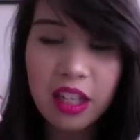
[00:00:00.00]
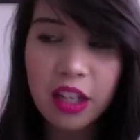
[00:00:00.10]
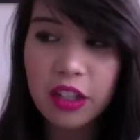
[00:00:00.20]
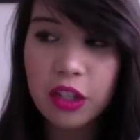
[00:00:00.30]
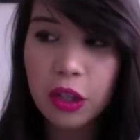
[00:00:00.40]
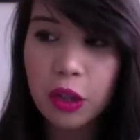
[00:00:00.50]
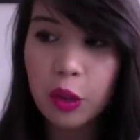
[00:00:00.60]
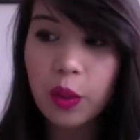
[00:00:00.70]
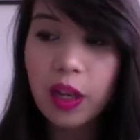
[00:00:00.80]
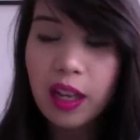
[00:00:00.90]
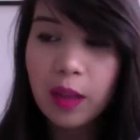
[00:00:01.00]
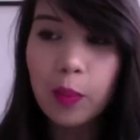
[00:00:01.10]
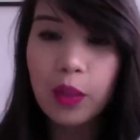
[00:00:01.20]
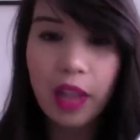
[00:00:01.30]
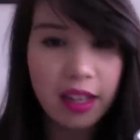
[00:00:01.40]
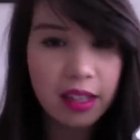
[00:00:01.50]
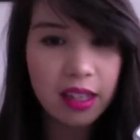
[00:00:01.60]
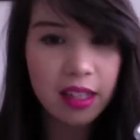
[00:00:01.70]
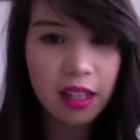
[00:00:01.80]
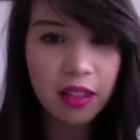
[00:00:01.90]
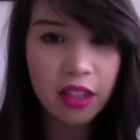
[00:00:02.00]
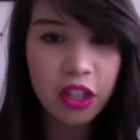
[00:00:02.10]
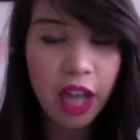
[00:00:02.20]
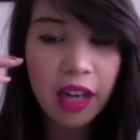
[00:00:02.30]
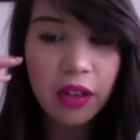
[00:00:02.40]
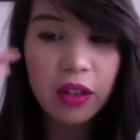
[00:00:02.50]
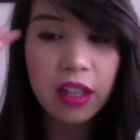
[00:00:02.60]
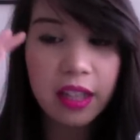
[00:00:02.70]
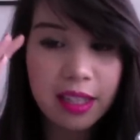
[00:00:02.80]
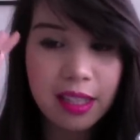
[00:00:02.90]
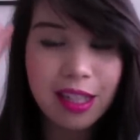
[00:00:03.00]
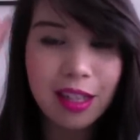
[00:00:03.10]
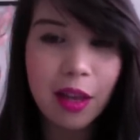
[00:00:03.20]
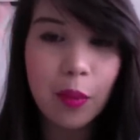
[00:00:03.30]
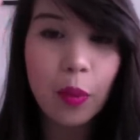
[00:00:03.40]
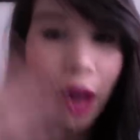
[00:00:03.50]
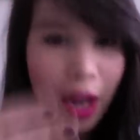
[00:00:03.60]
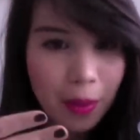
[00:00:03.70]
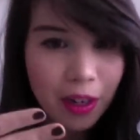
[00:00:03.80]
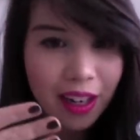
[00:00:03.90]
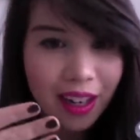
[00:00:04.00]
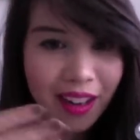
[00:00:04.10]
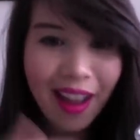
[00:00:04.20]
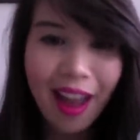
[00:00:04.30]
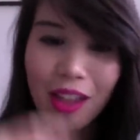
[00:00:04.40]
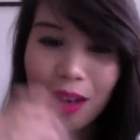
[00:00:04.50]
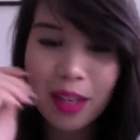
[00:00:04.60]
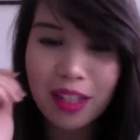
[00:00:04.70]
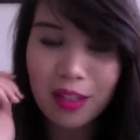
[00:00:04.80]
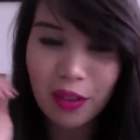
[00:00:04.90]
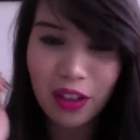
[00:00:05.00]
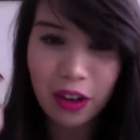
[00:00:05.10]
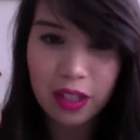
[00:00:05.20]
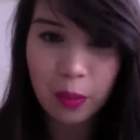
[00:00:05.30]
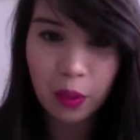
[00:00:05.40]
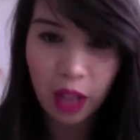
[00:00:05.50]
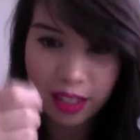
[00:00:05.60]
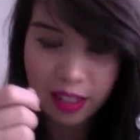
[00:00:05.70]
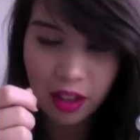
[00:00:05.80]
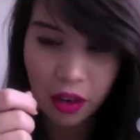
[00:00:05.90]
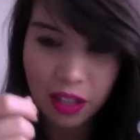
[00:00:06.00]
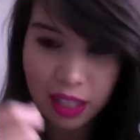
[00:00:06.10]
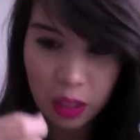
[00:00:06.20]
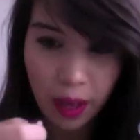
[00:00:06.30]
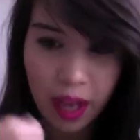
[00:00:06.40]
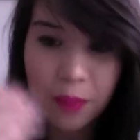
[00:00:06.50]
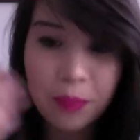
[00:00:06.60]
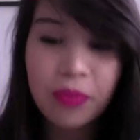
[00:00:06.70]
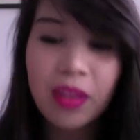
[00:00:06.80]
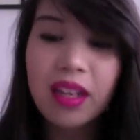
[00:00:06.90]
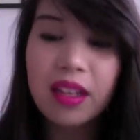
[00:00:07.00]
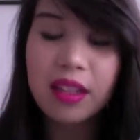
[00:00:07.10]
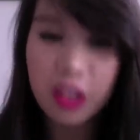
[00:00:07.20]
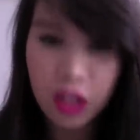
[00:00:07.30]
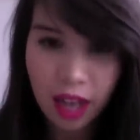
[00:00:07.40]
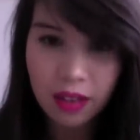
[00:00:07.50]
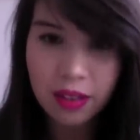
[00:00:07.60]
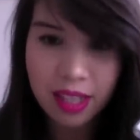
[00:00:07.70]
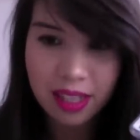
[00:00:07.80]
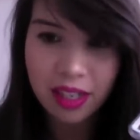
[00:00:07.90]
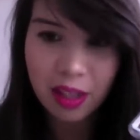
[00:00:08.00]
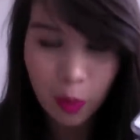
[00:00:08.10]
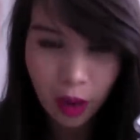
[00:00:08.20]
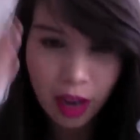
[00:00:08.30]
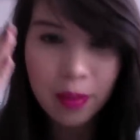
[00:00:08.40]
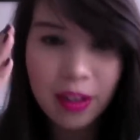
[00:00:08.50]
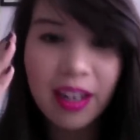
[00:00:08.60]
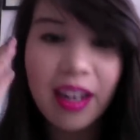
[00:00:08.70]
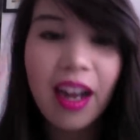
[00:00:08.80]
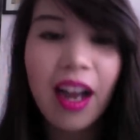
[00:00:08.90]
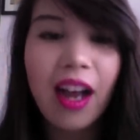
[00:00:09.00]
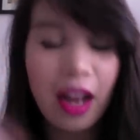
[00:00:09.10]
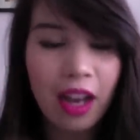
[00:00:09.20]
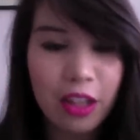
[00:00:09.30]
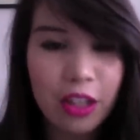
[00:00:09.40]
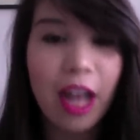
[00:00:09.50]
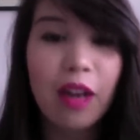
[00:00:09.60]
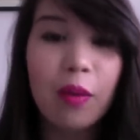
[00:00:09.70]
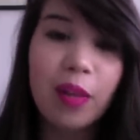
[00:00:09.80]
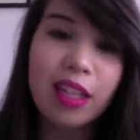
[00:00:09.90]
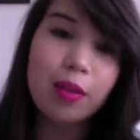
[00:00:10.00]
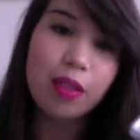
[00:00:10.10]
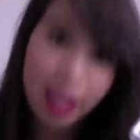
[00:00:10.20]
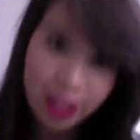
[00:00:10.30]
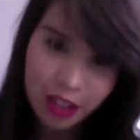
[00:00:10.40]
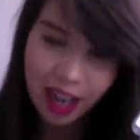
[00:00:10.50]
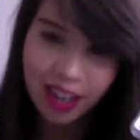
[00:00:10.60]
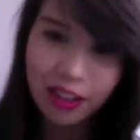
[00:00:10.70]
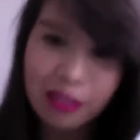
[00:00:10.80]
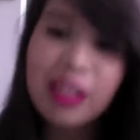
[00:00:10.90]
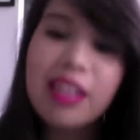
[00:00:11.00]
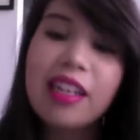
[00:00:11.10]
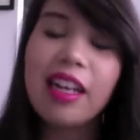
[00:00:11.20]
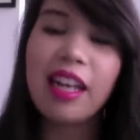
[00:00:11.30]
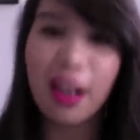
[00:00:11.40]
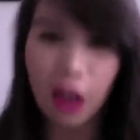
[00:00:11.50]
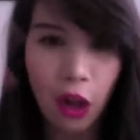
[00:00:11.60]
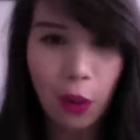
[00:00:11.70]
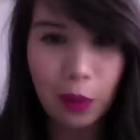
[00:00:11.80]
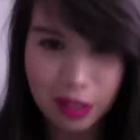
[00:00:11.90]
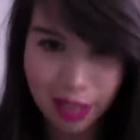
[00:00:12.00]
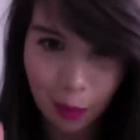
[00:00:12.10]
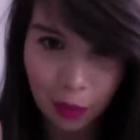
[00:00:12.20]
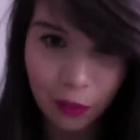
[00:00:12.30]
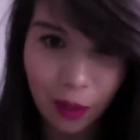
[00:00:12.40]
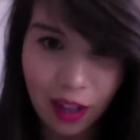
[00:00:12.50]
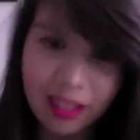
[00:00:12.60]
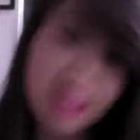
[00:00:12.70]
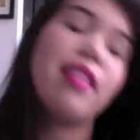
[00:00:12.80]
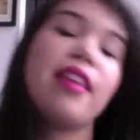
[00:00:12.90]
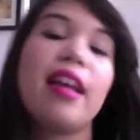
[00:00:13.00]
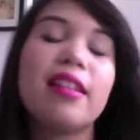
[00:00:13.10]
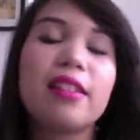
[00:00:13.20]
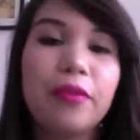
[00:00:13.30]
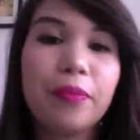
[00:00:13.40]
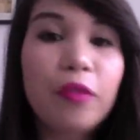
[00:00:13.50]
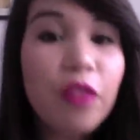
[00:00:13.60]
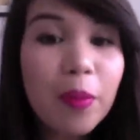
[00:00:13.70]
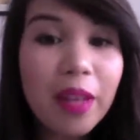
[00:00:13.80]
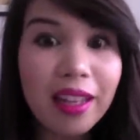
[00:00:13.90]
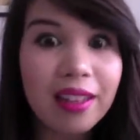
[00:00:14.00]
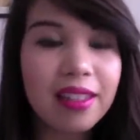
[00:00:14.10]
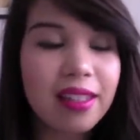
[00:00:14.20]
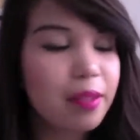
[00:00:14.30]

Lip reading: to blend because the shadow clings to the primer and then it makes it really hard to blend. So this way, this shadow sticks to the primer, other shadow blends with that shadow, and it all works out pretty well in the end, for me at least.